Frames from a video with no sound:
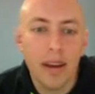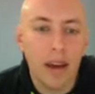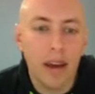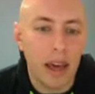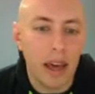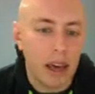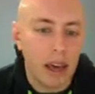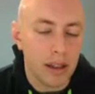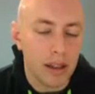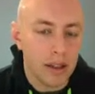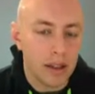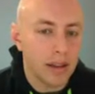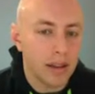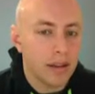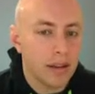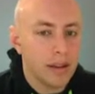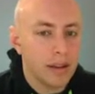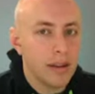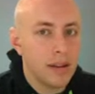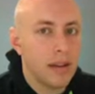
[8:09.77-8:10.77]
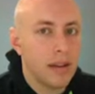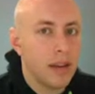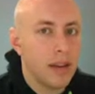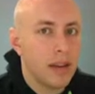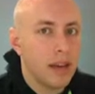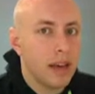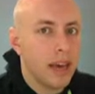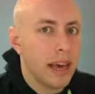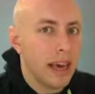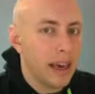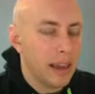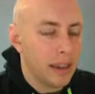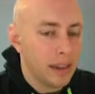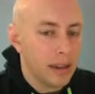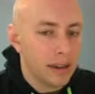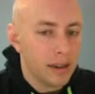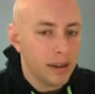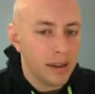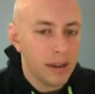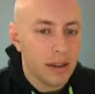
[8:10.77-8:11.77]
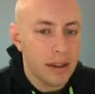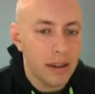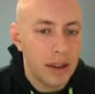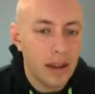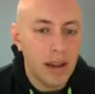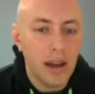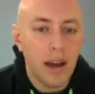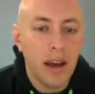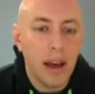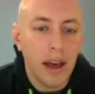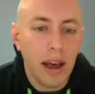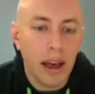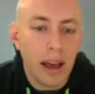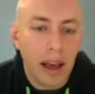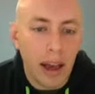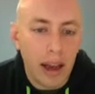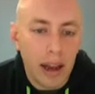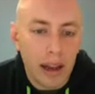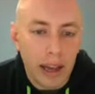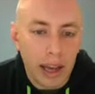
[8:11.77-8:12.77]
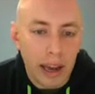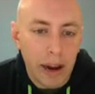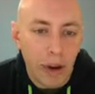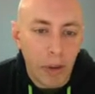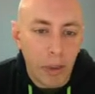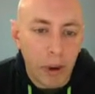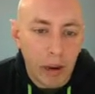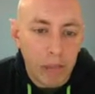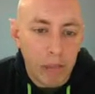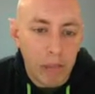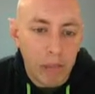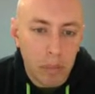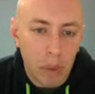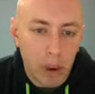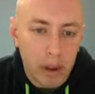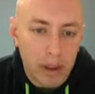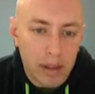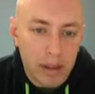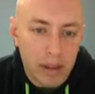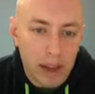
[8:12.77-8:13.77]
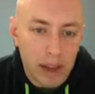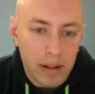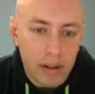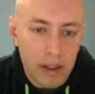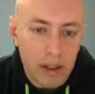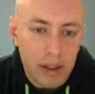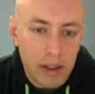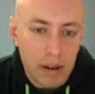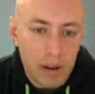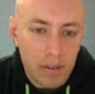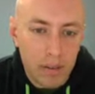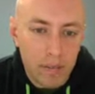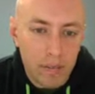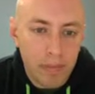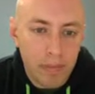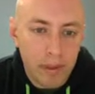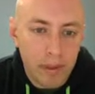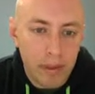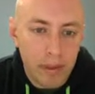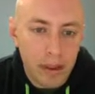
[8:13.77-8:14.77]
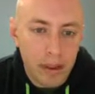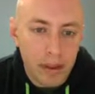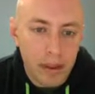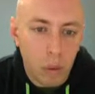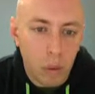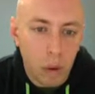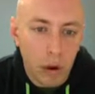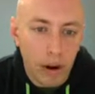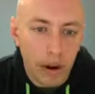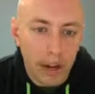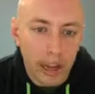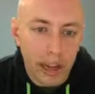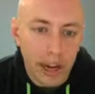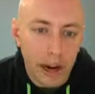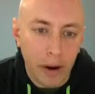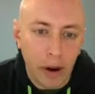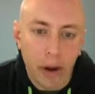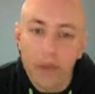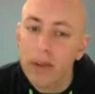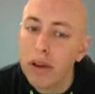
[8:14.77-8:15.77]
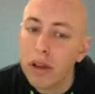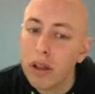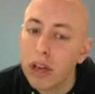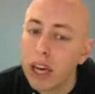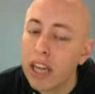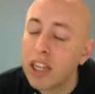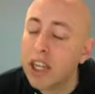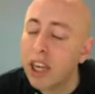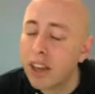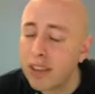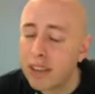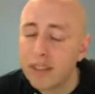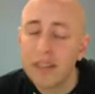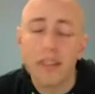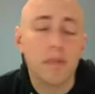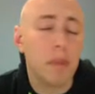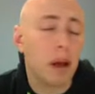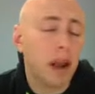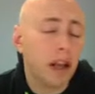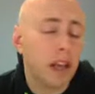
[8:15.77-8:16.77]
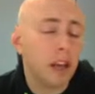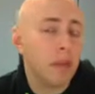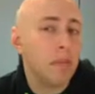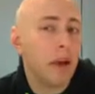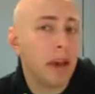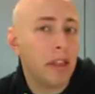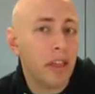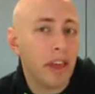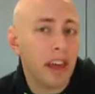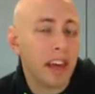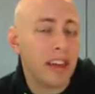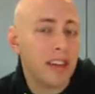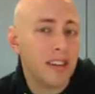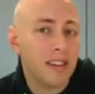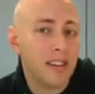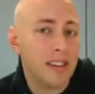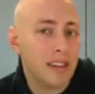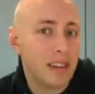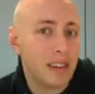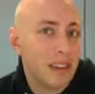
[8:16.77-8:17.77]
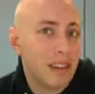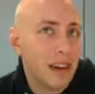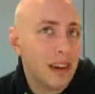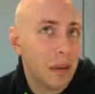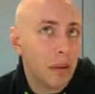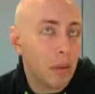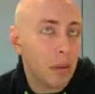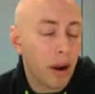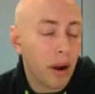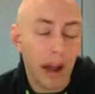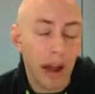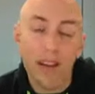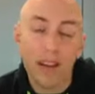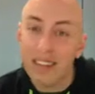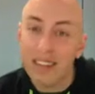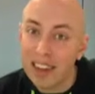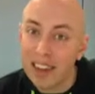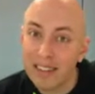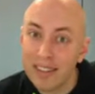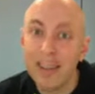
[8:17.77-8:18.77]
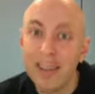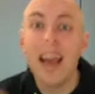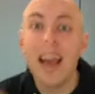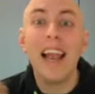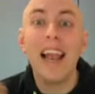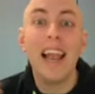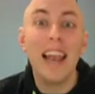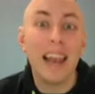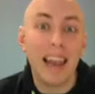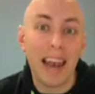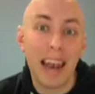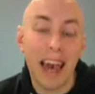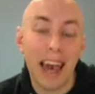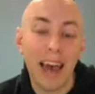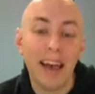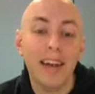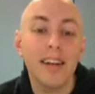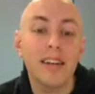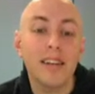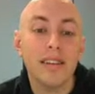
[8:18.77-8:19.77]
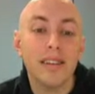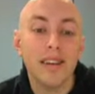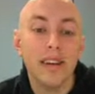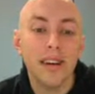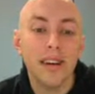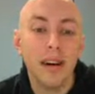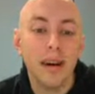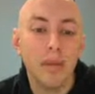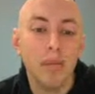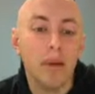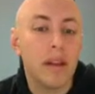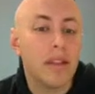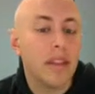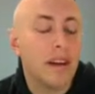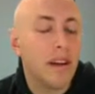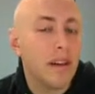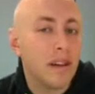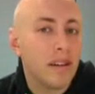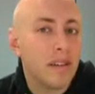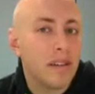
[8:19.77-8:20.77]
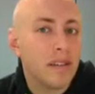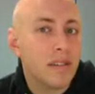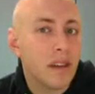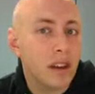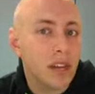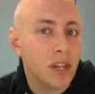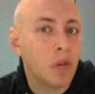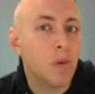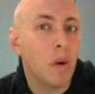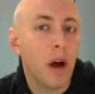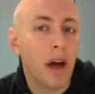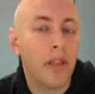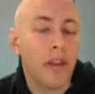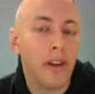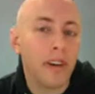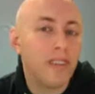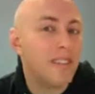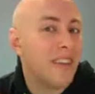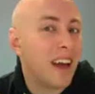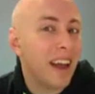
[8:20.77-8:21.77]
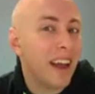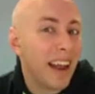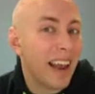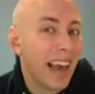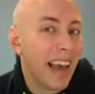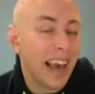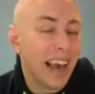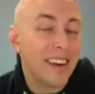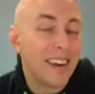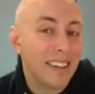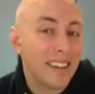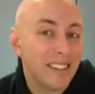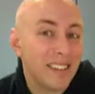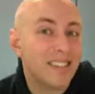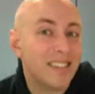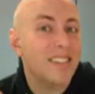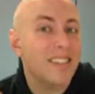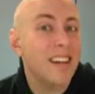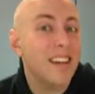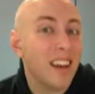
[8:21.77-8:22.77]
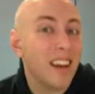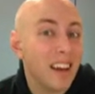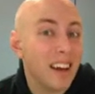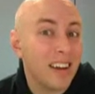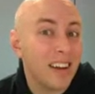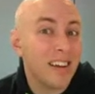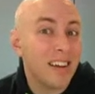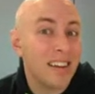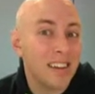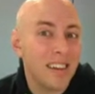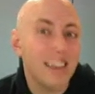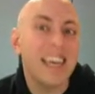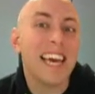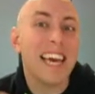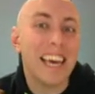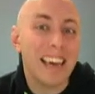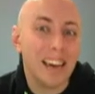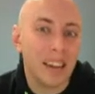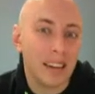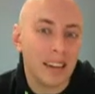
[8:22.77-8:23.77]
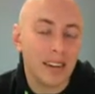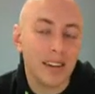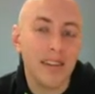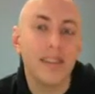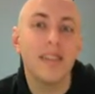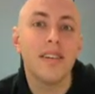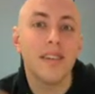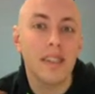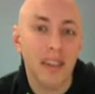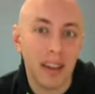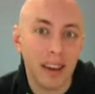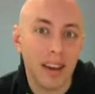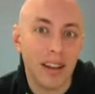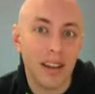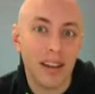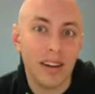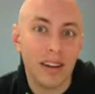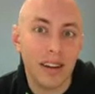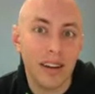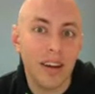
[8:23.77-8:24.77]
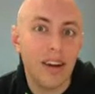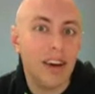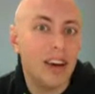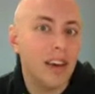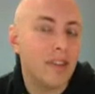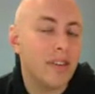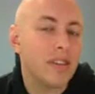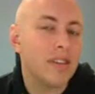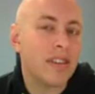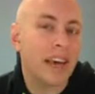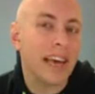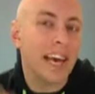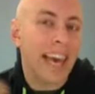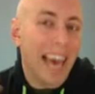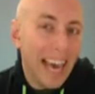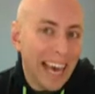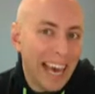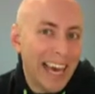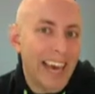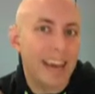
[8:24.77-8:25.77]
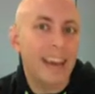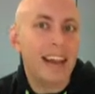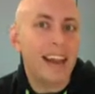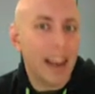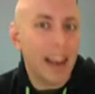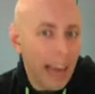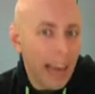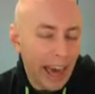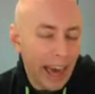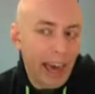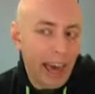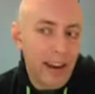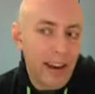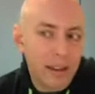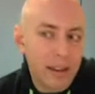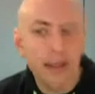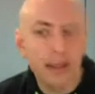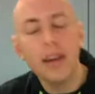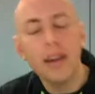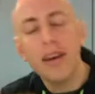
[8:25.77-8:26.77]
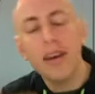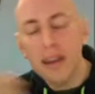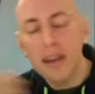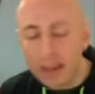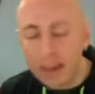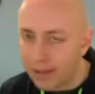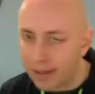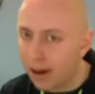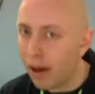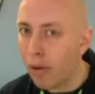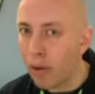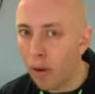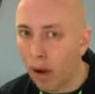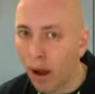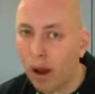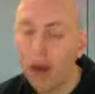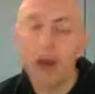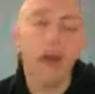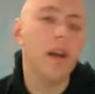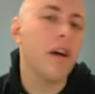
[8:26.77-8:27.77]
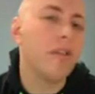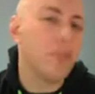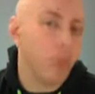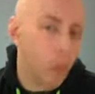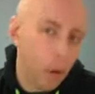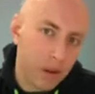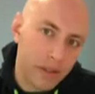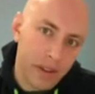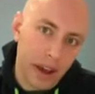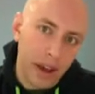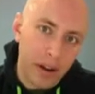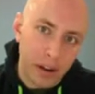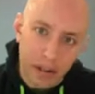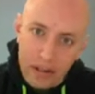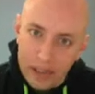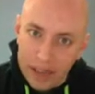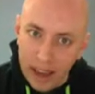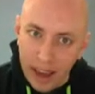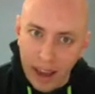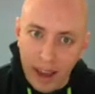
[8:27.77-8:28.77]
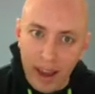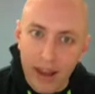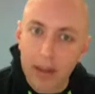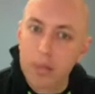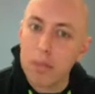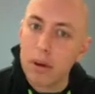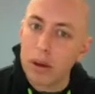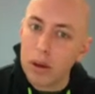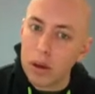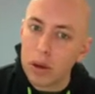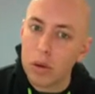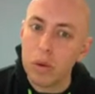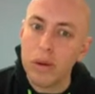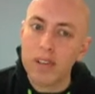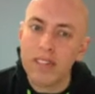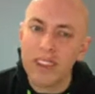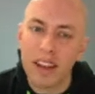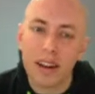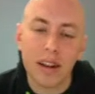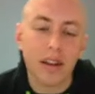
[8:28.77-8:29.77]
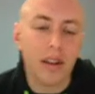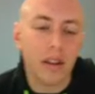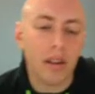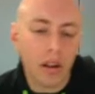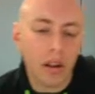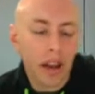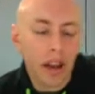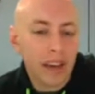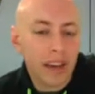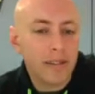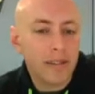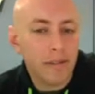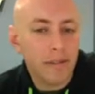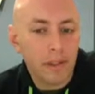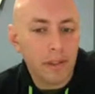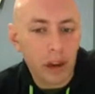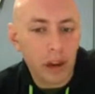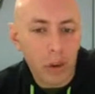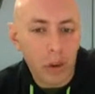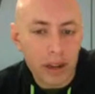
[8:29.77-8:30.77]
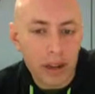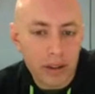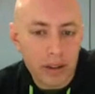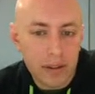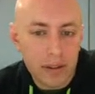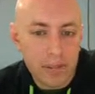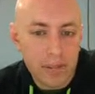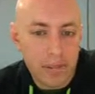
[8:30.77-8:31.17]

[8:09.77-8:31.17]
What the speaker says: England, England. Again, here I want to point this out to you. This word here, if you look at just the spelling, you might think it's pronounced as land, but there's a schwa there. It's not land, it's Lund, England, England. If you say England, it's not wrong. Of course, I understand, but you will sound a little less fluent.